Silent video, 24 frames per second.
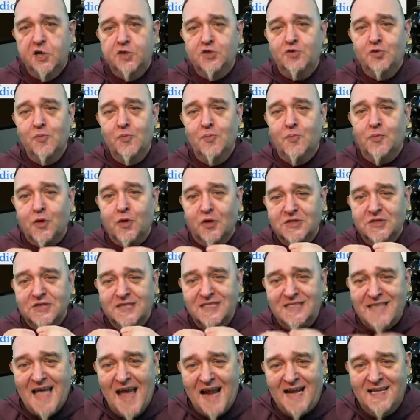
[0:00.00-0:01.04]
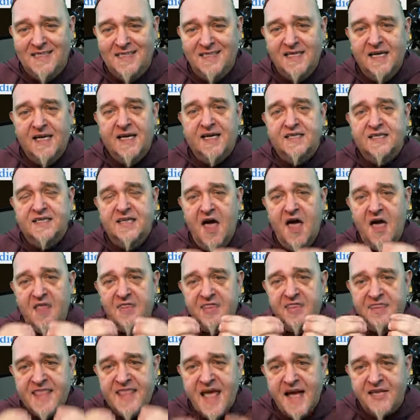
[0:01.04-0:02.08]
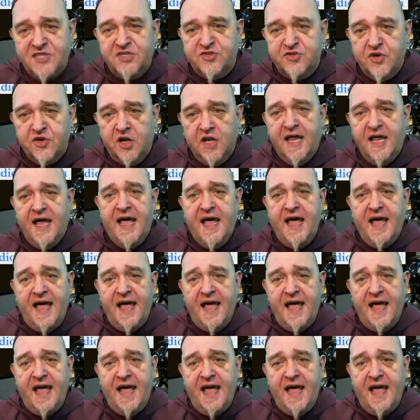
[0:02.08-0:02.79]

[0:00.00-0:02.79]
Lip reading: to protect the natural